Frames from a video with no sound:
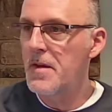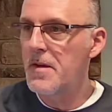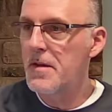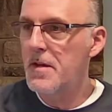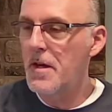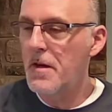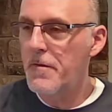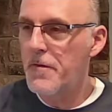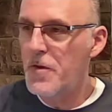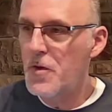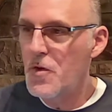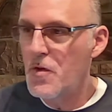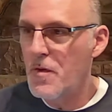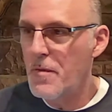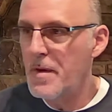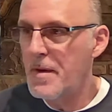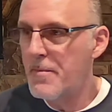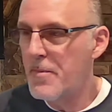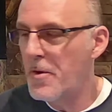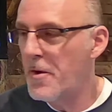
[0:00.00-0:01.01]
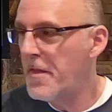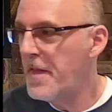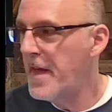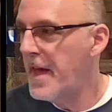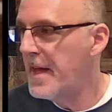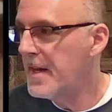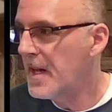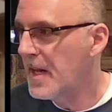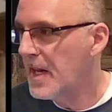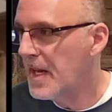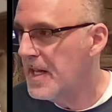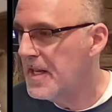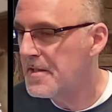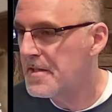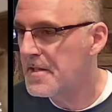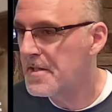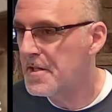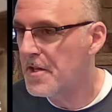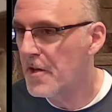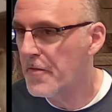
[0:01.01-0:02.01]
Now, if you remember that
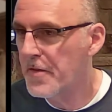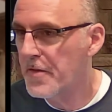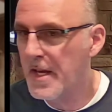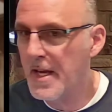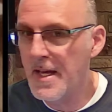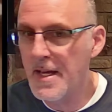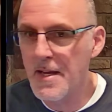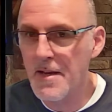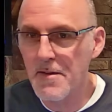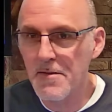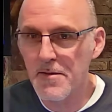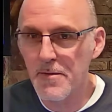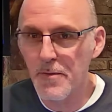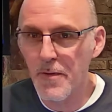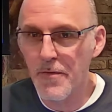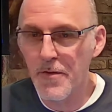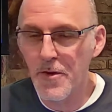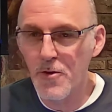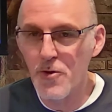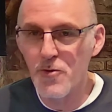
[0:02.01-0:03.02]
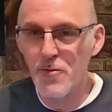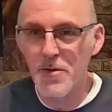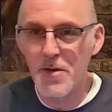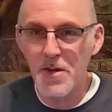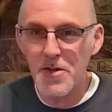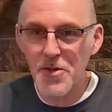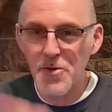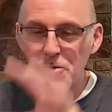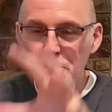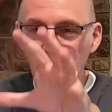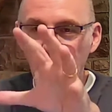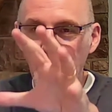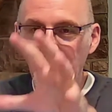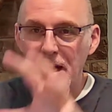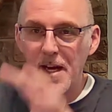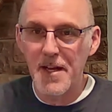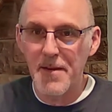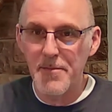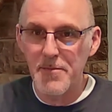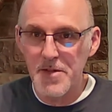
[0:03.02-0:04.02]
list of kings that we've used with the two
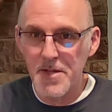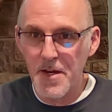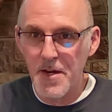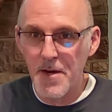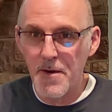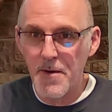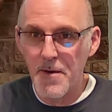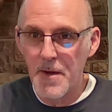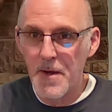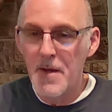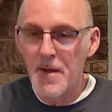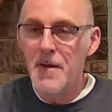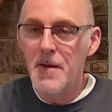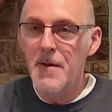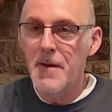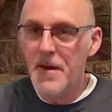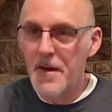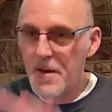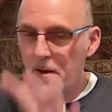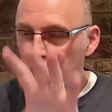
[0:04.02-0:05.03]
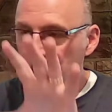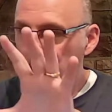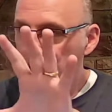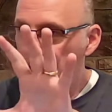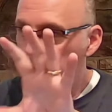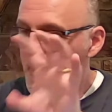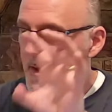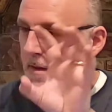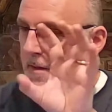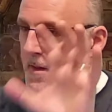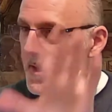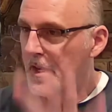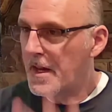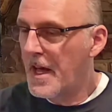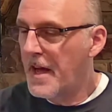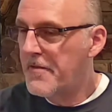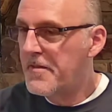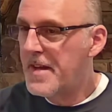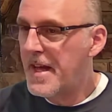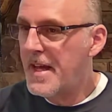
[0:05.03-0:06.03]
columns there, and on the
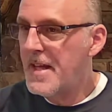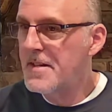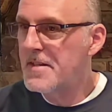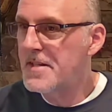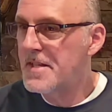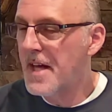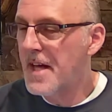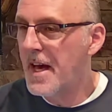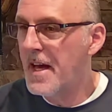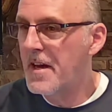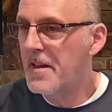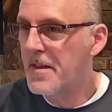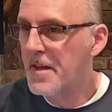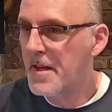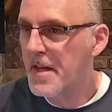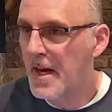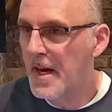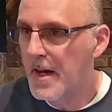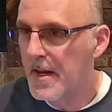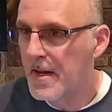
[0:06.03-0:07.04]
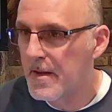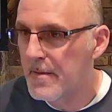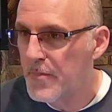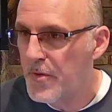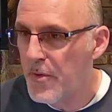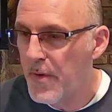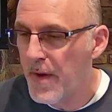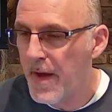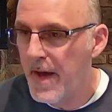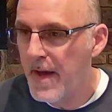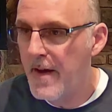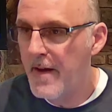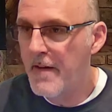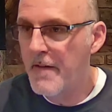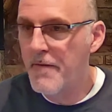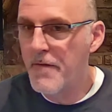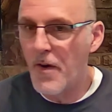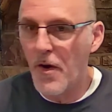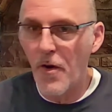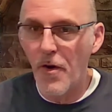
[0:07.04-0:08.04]
left-hand side of the column, you
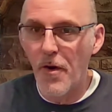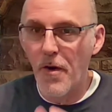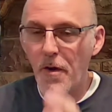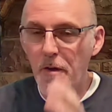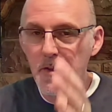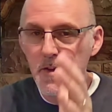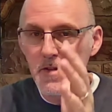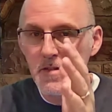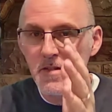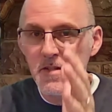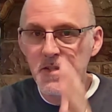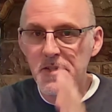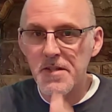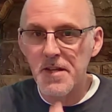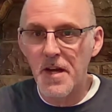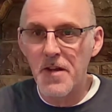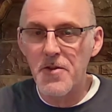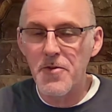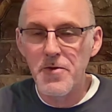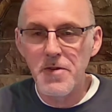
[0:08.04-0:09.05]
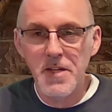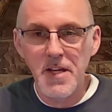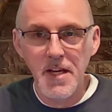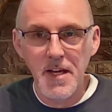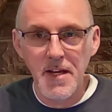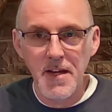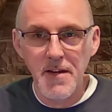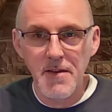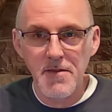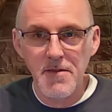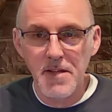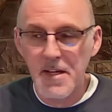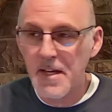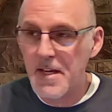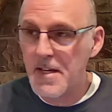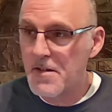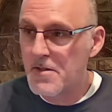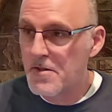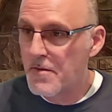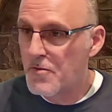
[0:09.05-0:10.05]
have all the southern kings, the
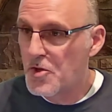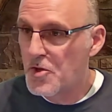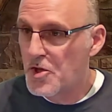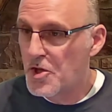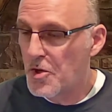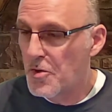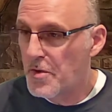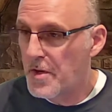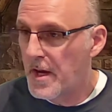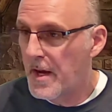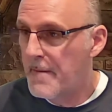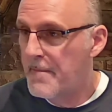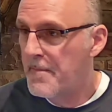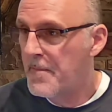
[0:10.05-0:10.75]
kings of Judah,